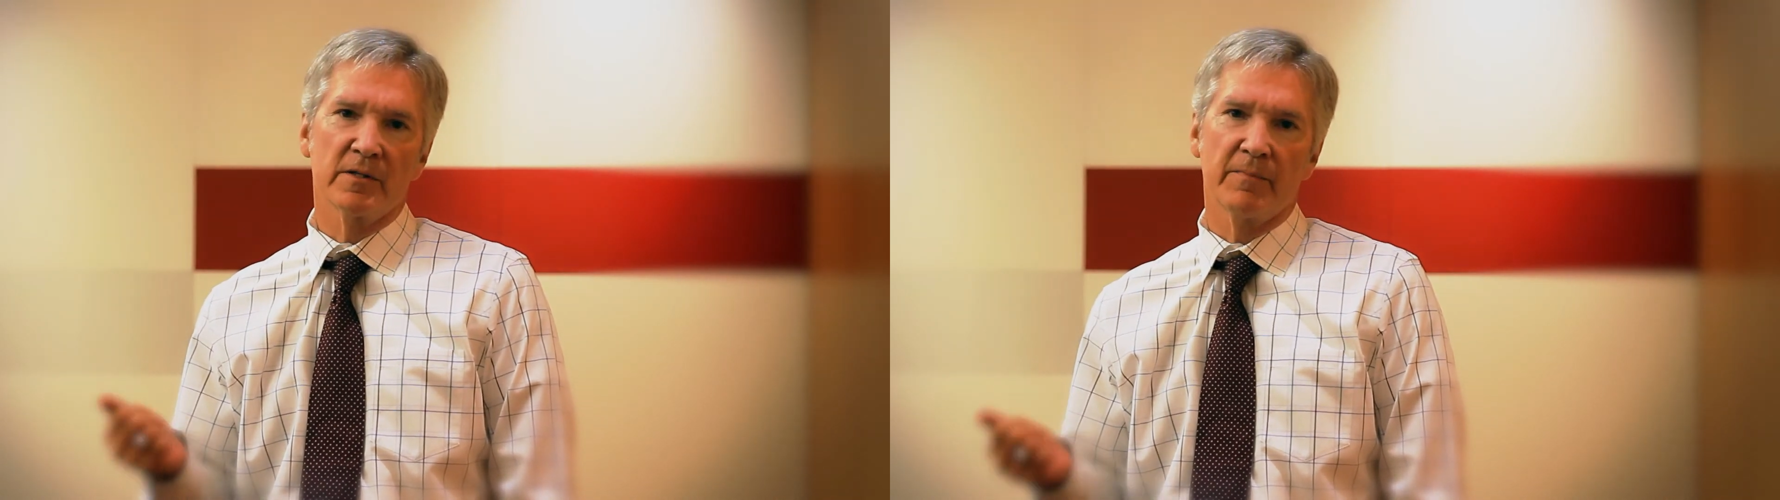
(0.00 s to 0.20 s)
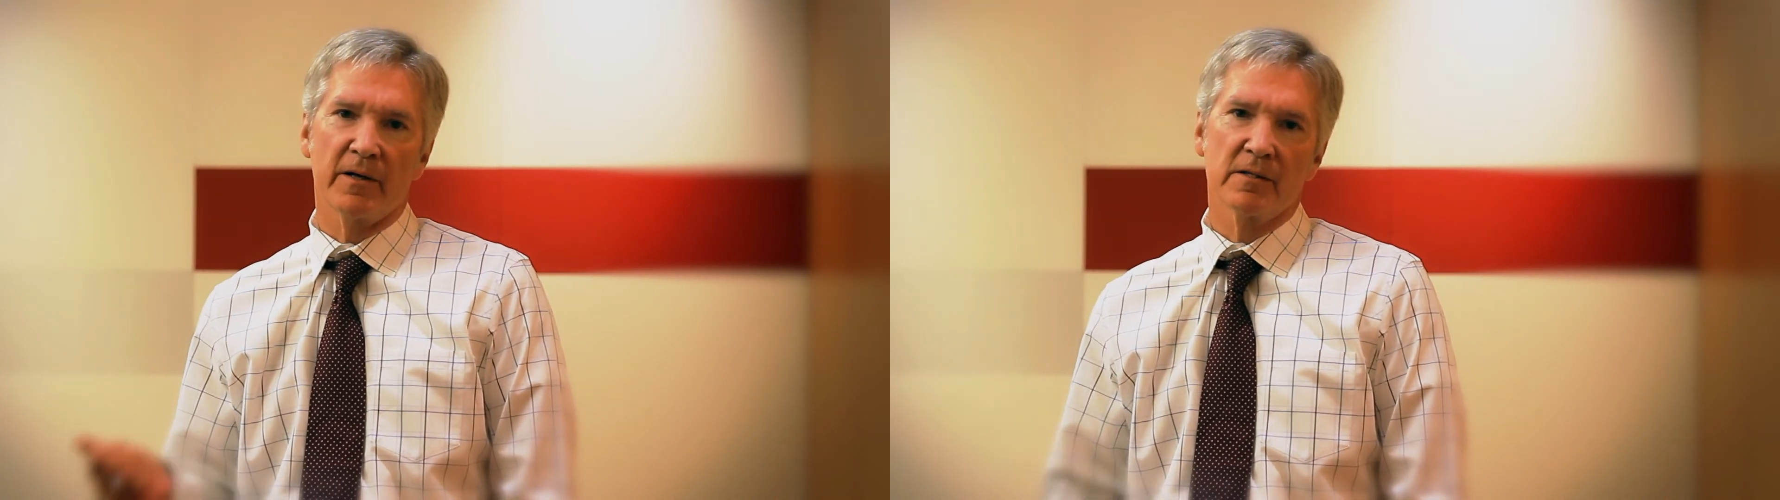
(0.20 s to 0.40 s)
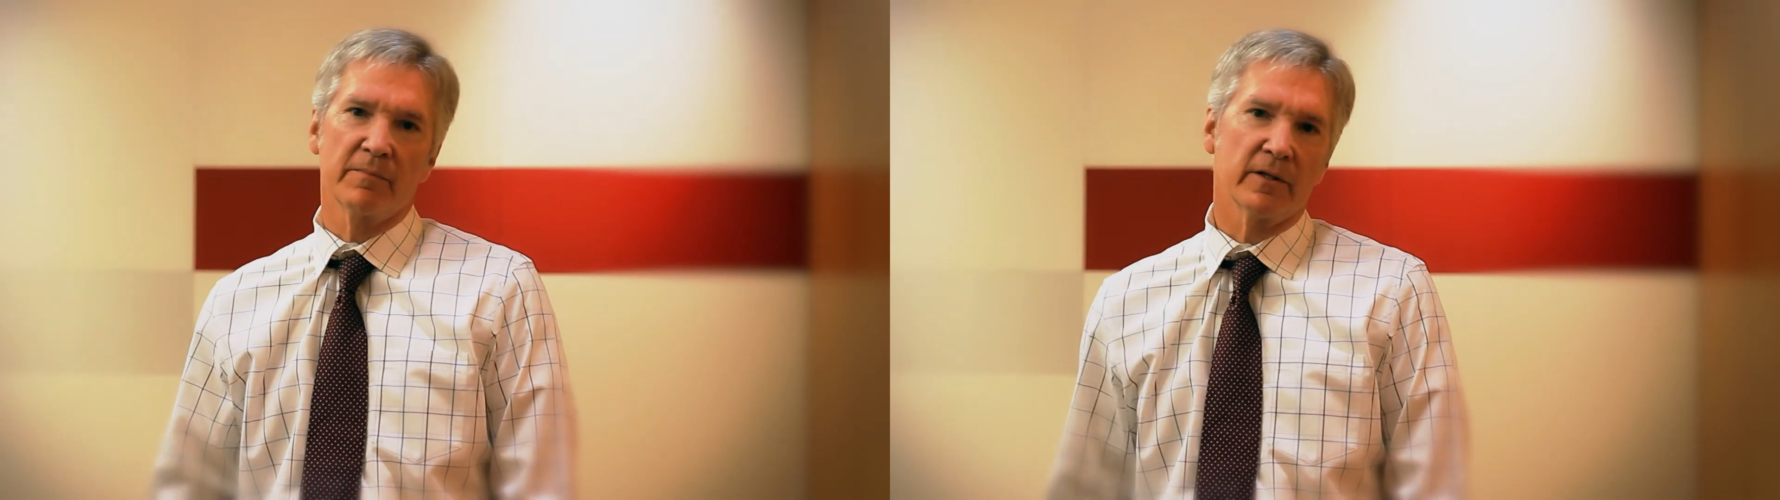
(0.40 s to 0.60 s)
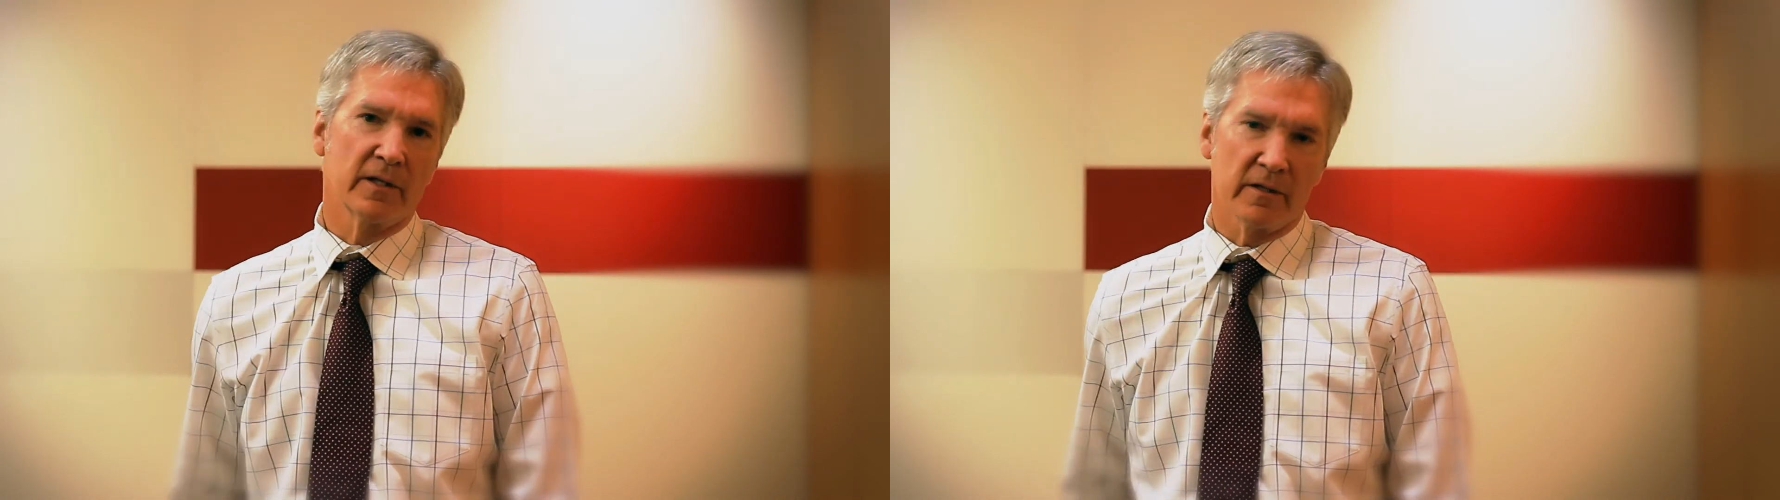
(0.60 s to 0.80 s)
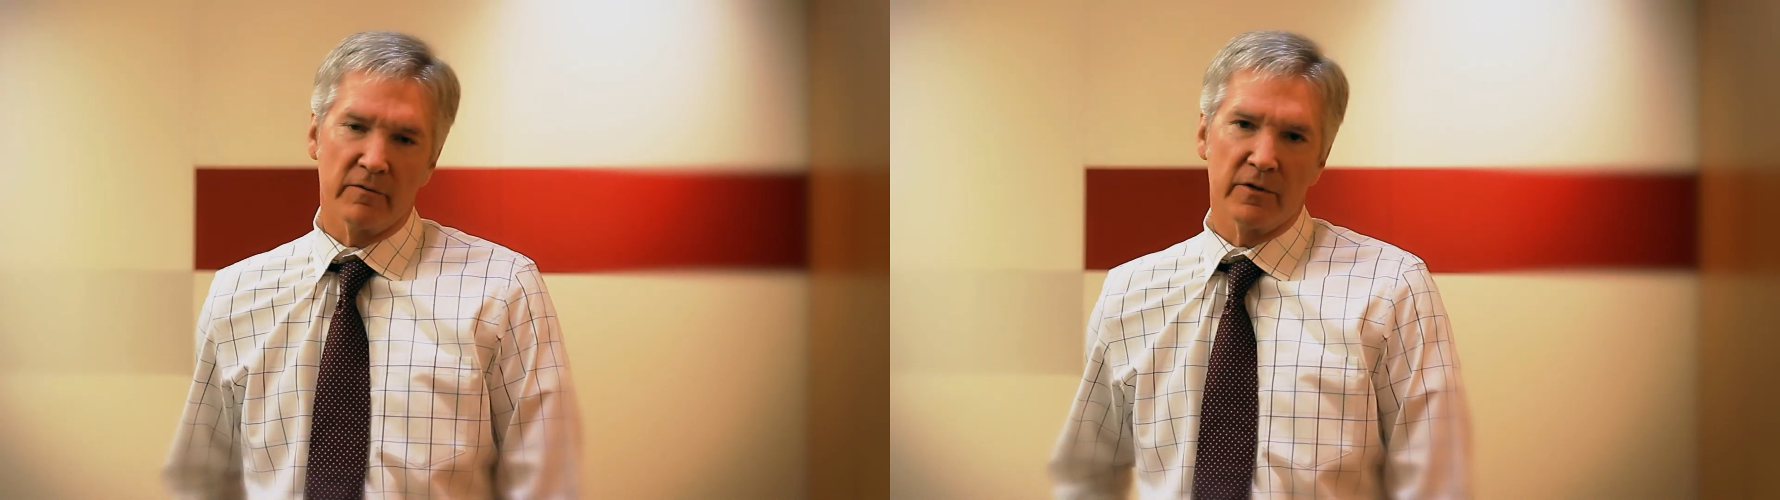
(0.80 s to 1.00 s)

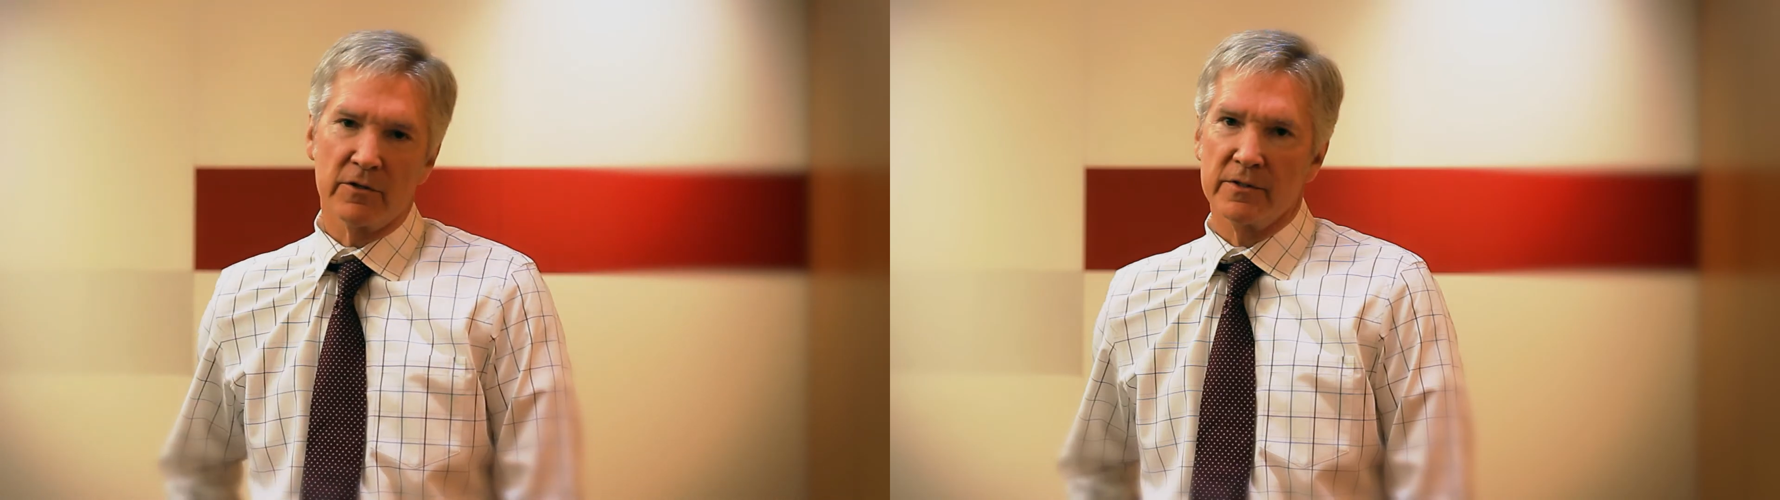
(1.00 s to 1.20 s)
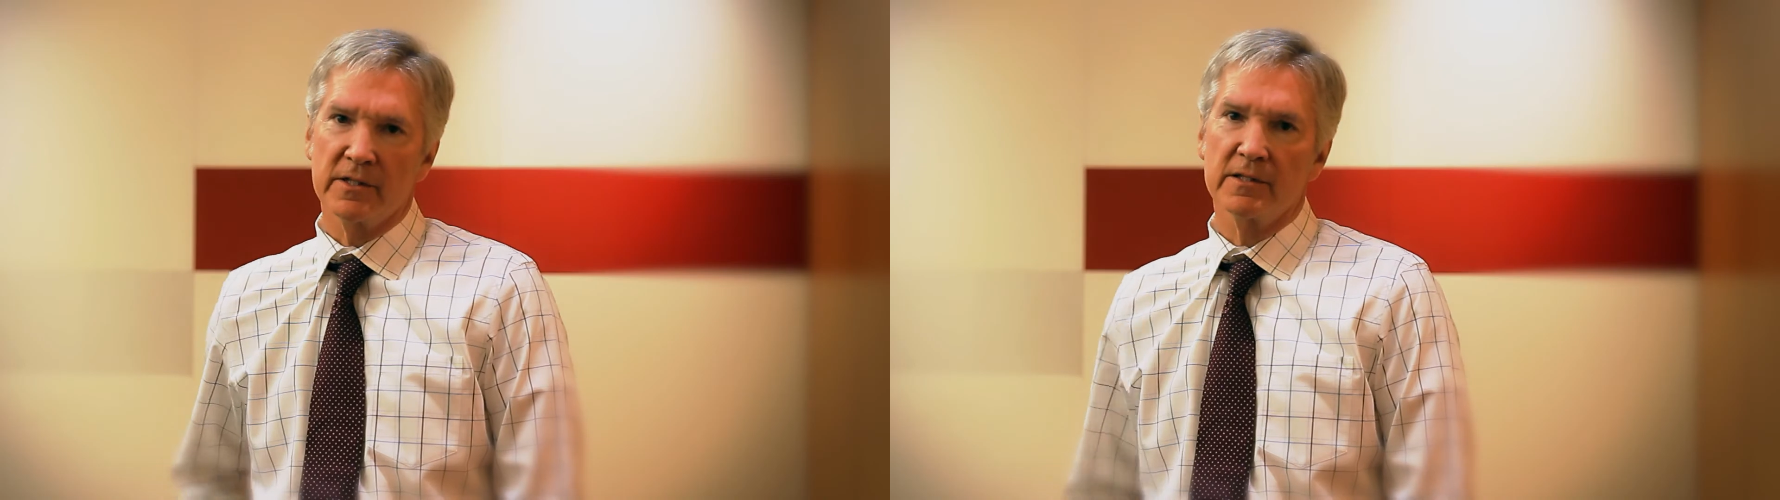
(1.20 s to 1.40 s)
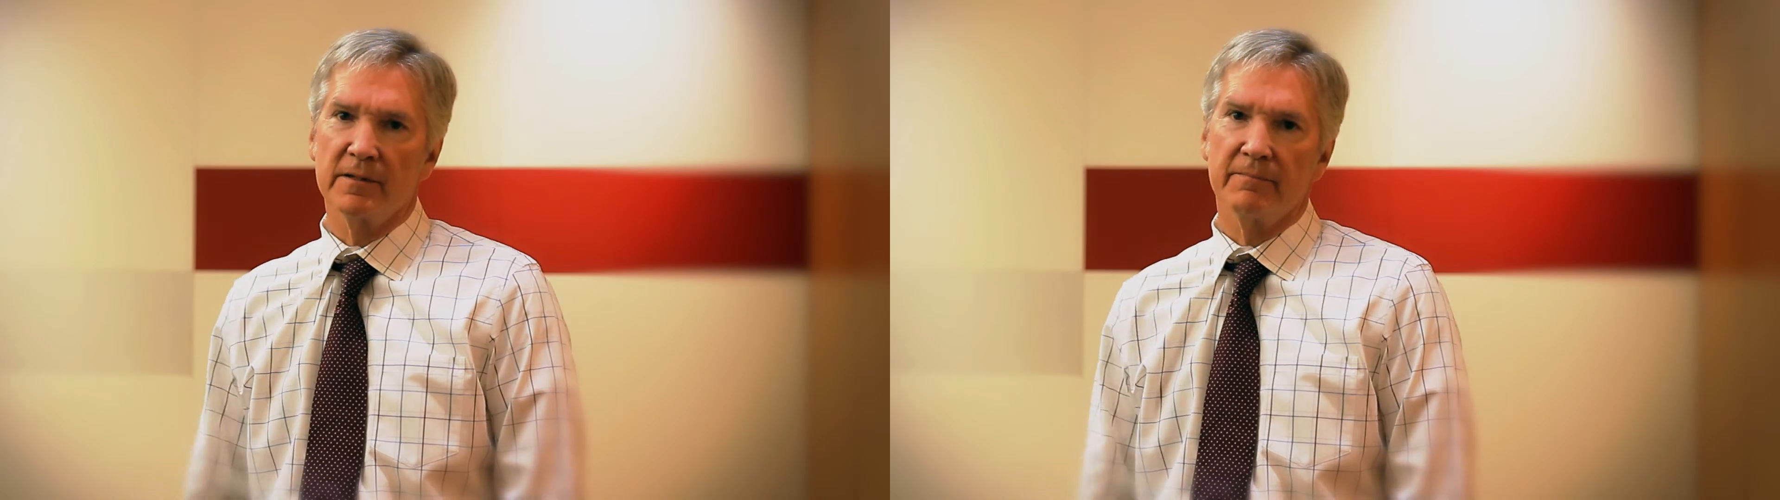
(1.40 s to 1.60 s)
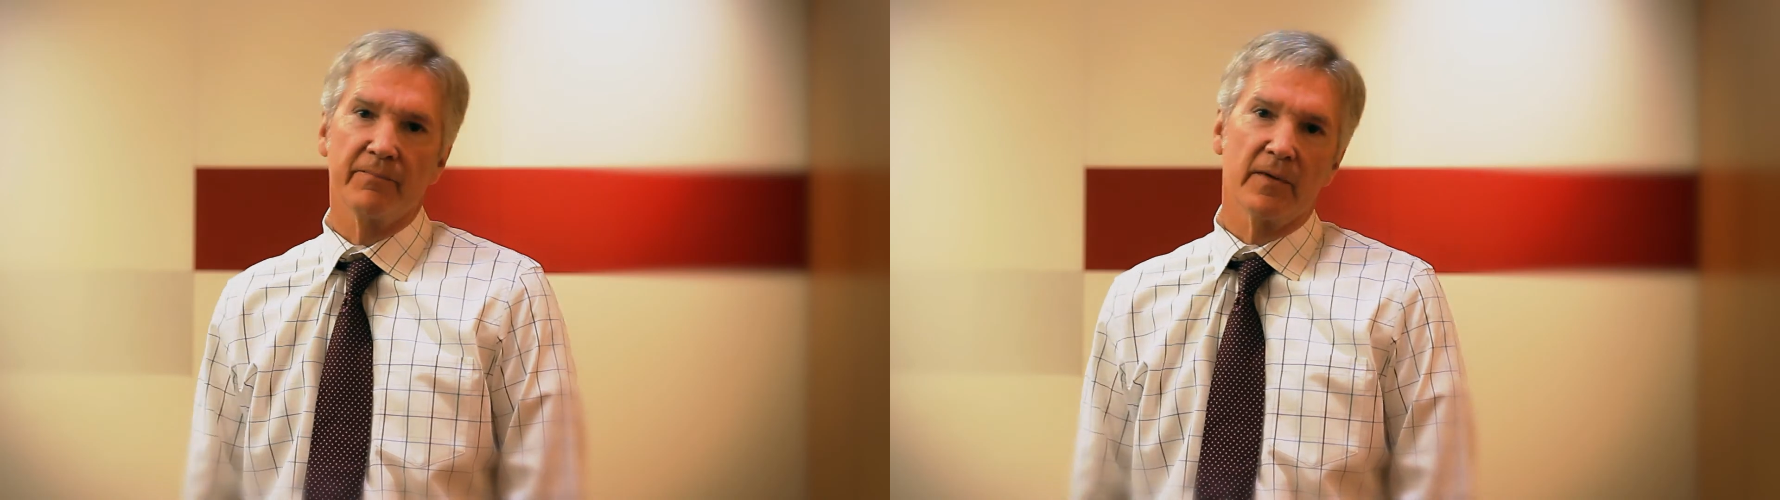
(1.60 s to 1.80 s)
responsibility of the visual system.